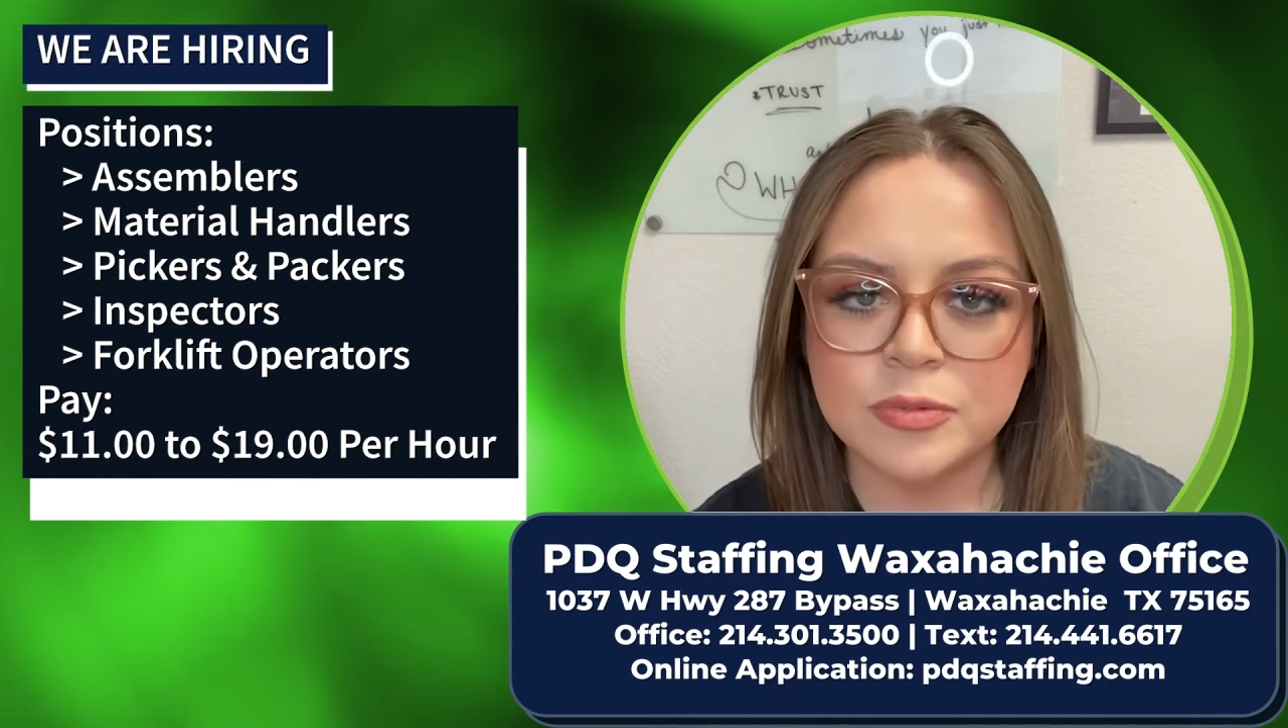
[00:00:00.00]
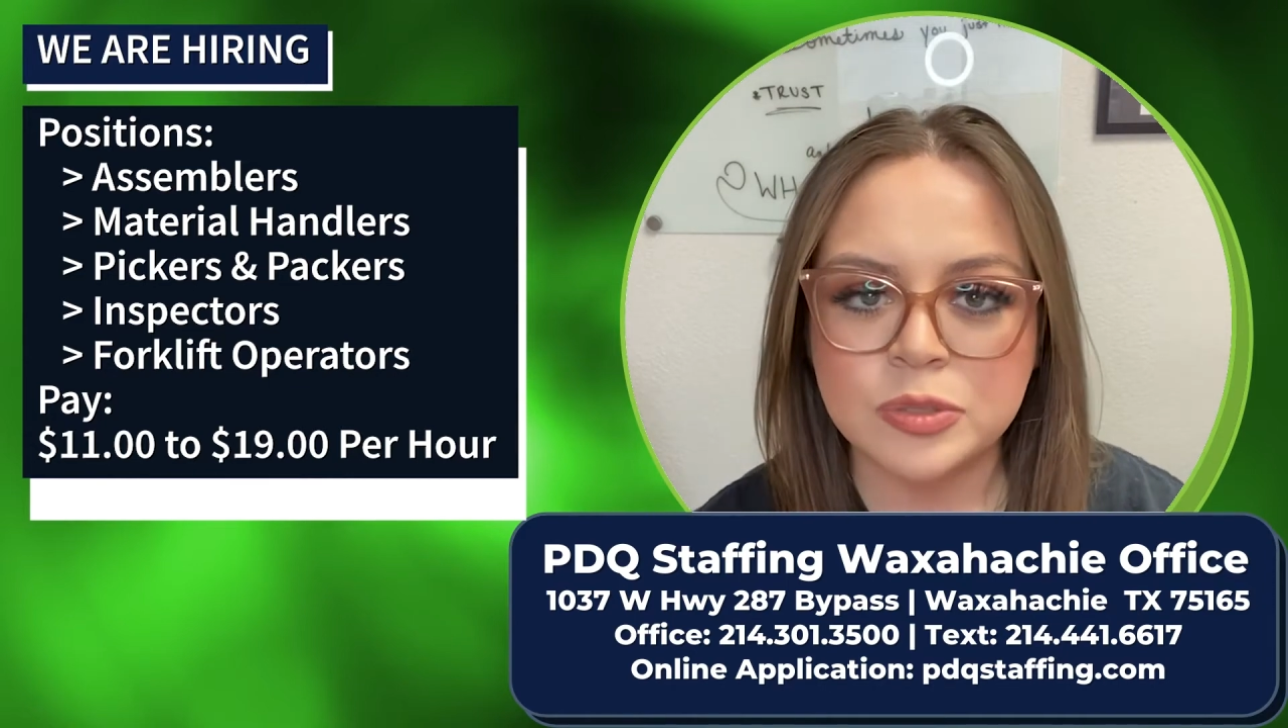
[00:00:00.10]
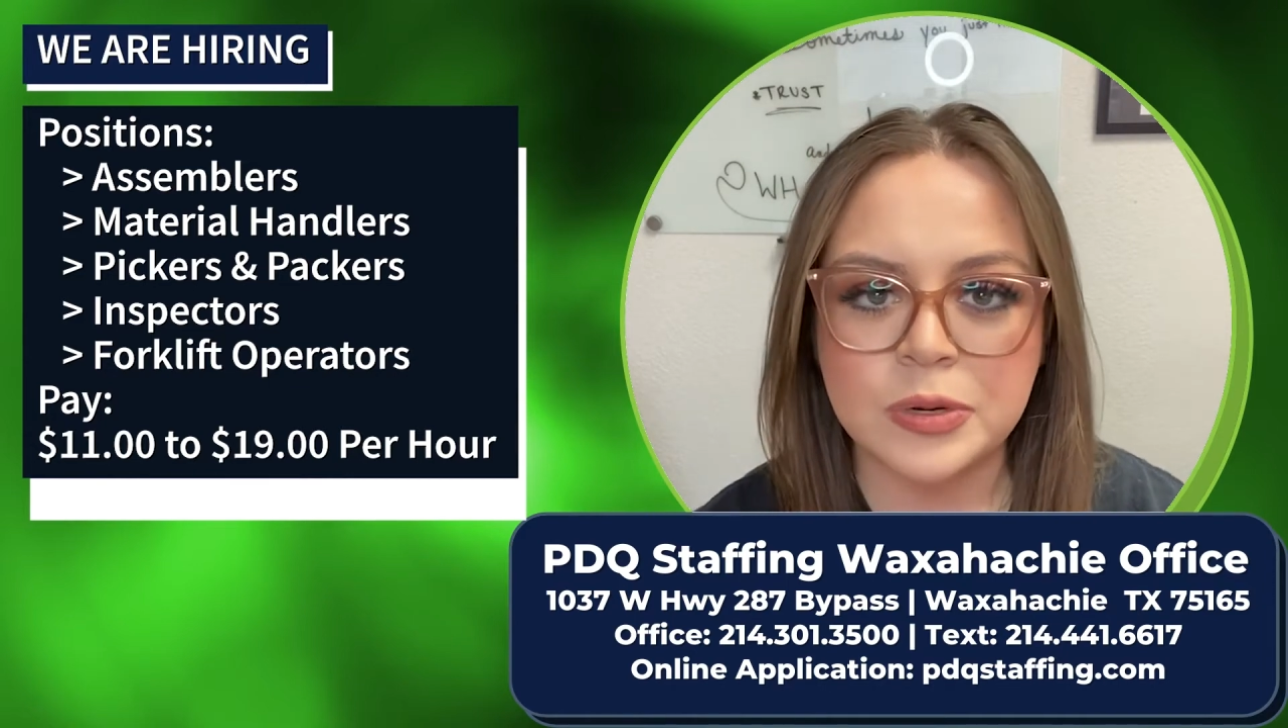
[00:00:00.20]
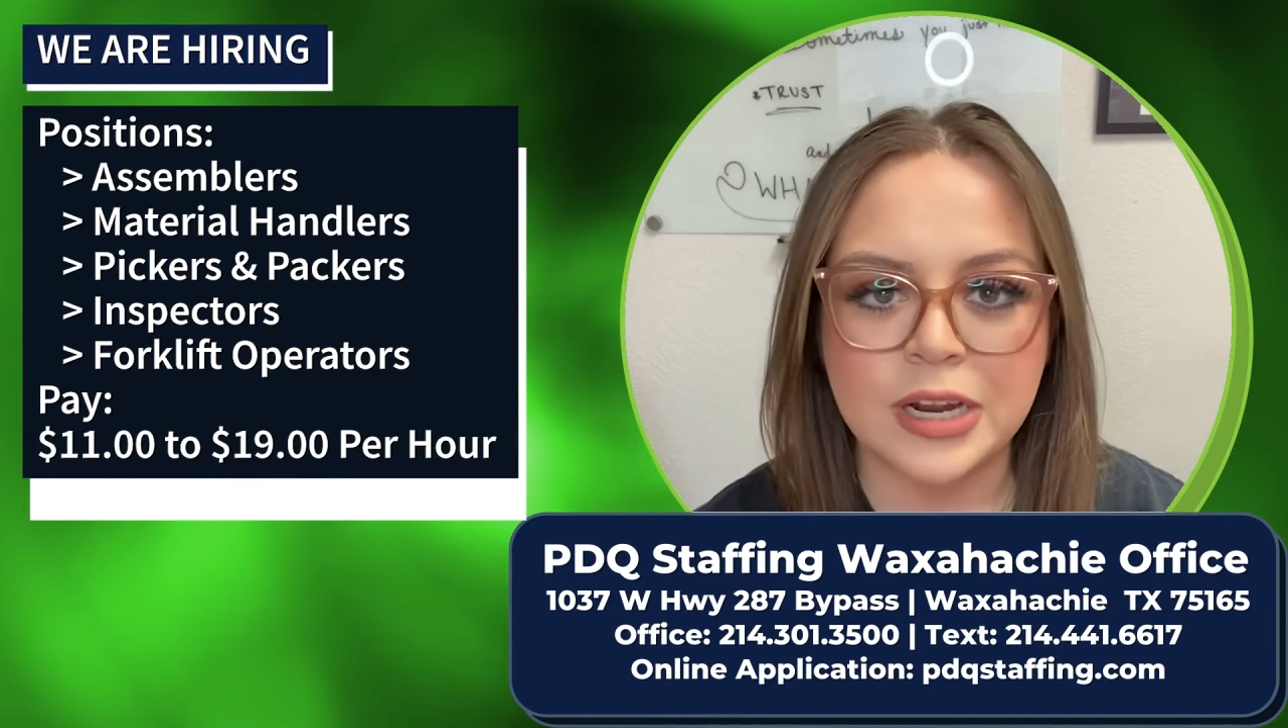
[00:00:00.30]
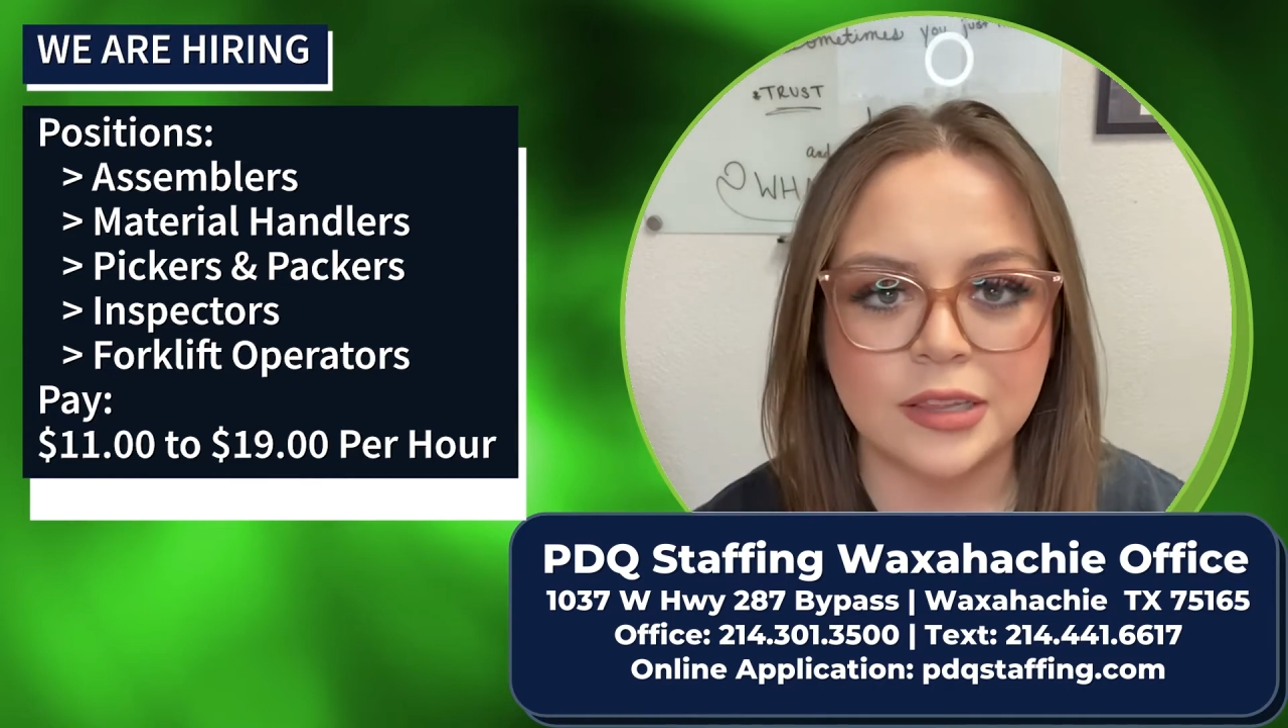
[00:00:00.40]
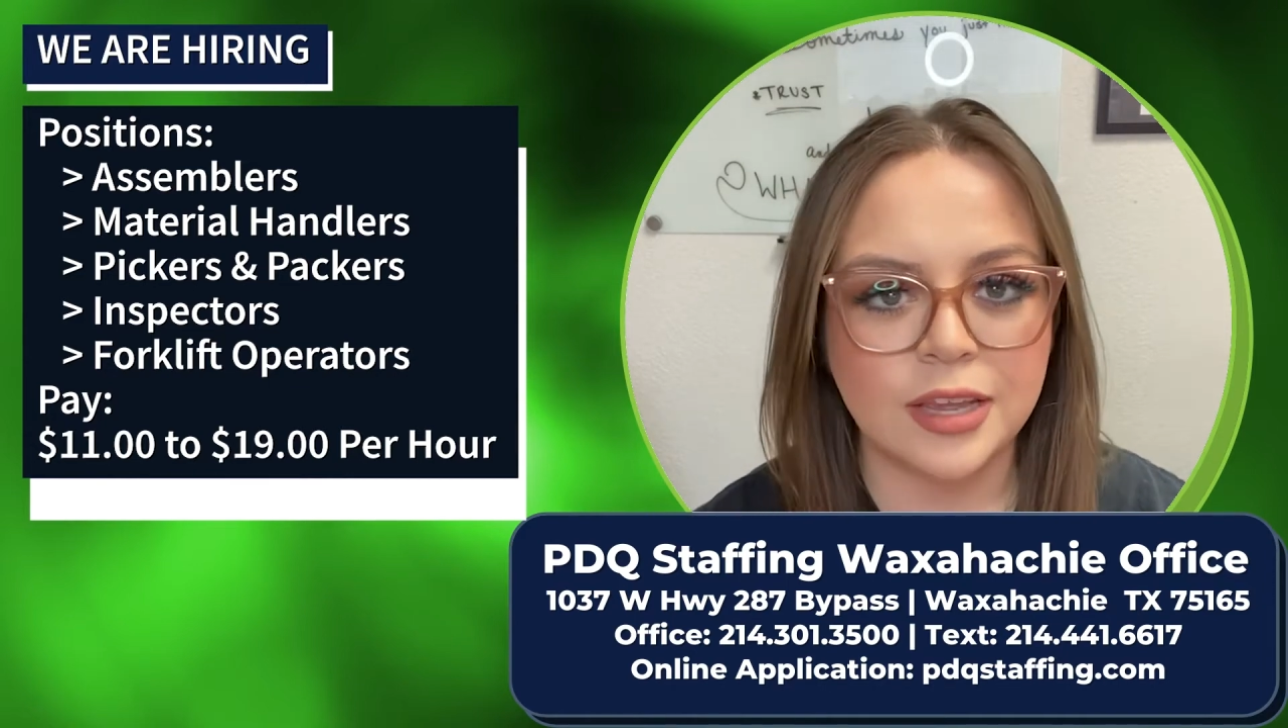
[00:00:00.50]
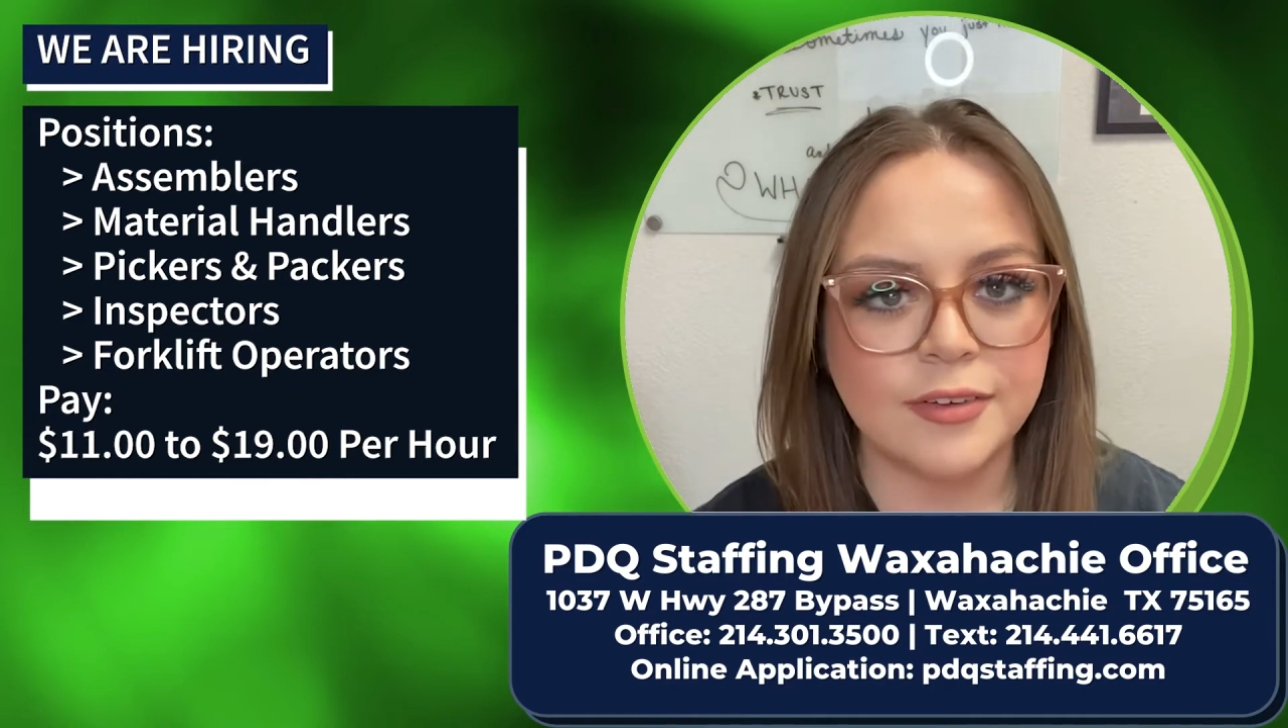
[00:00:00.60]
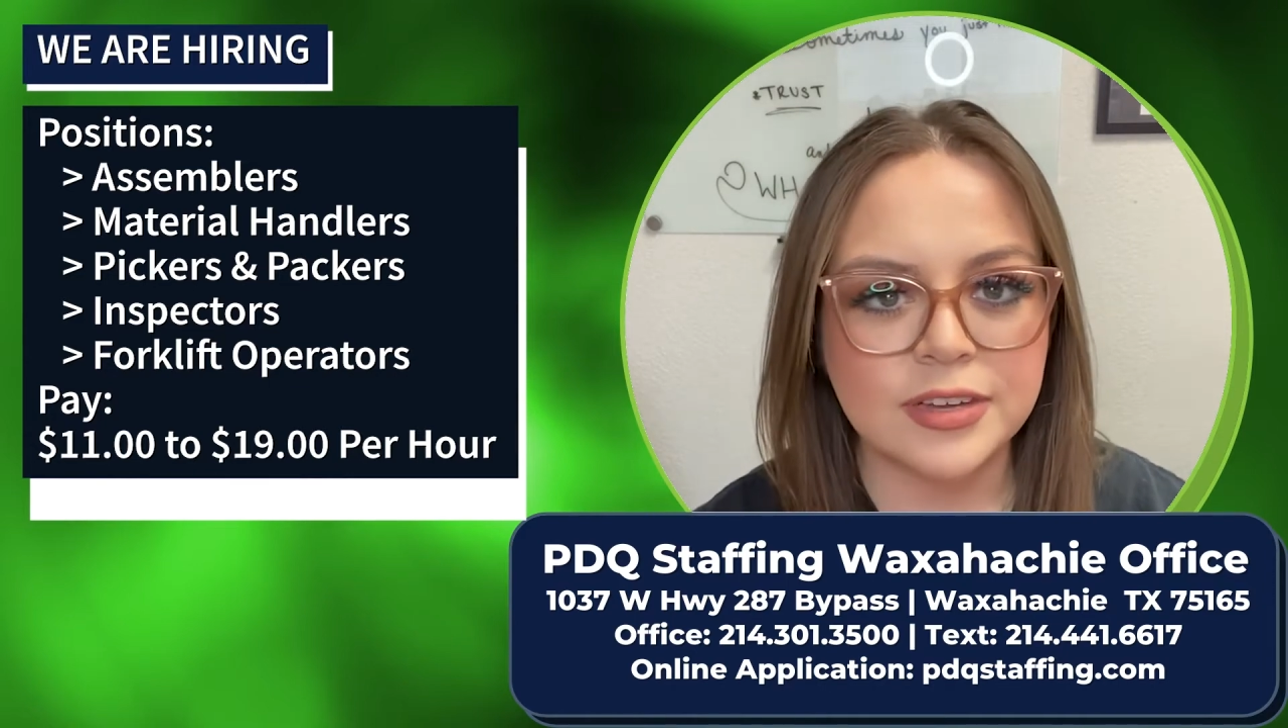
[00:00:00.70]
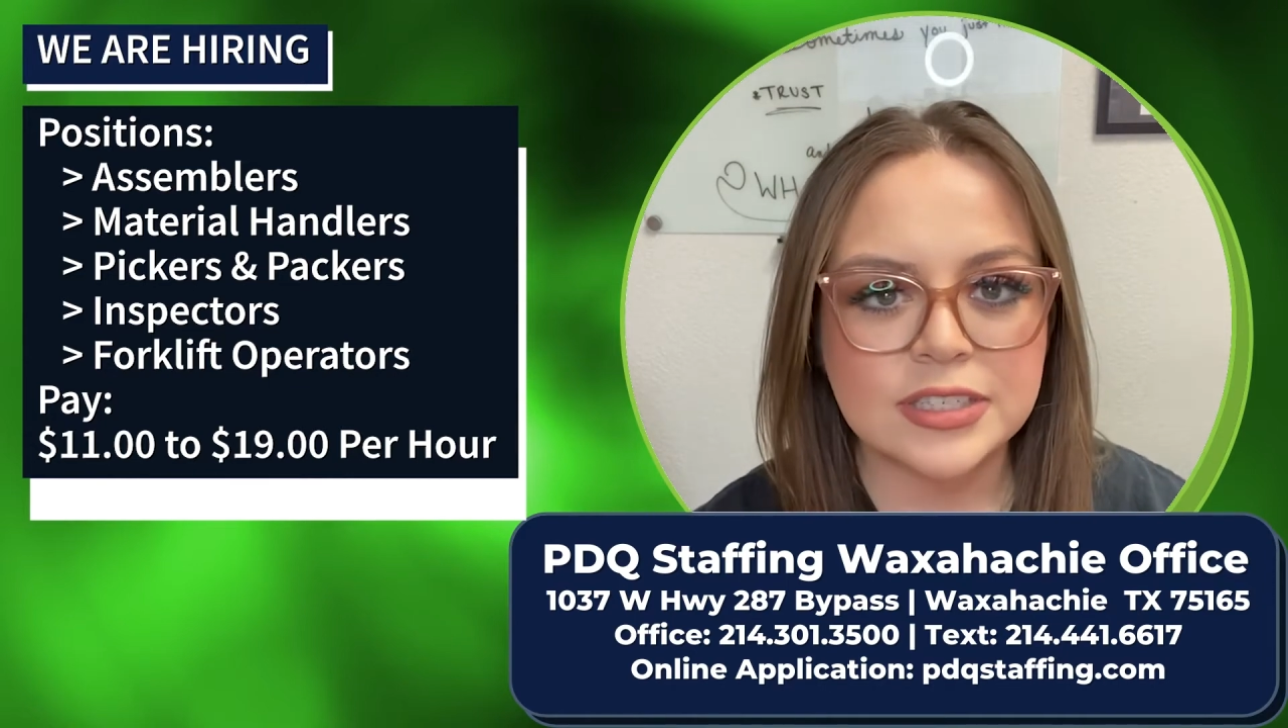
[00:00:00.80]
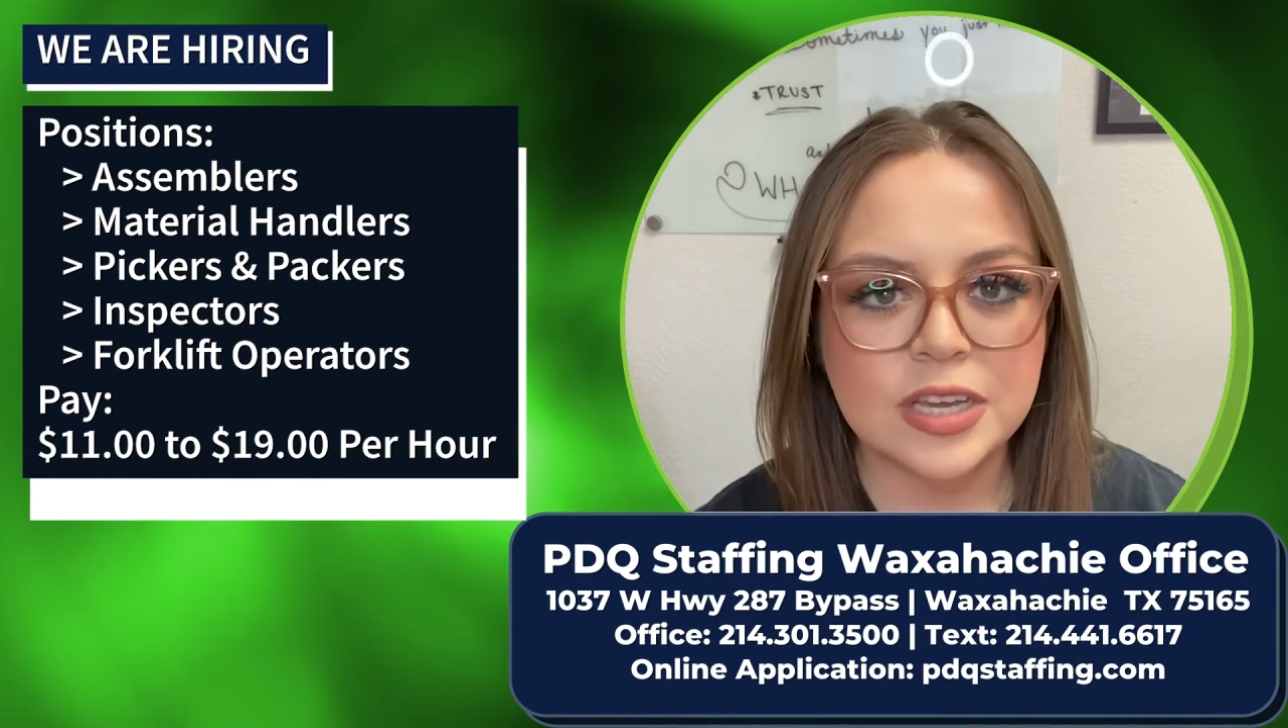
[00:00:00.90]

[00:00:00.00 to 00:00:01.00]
between $11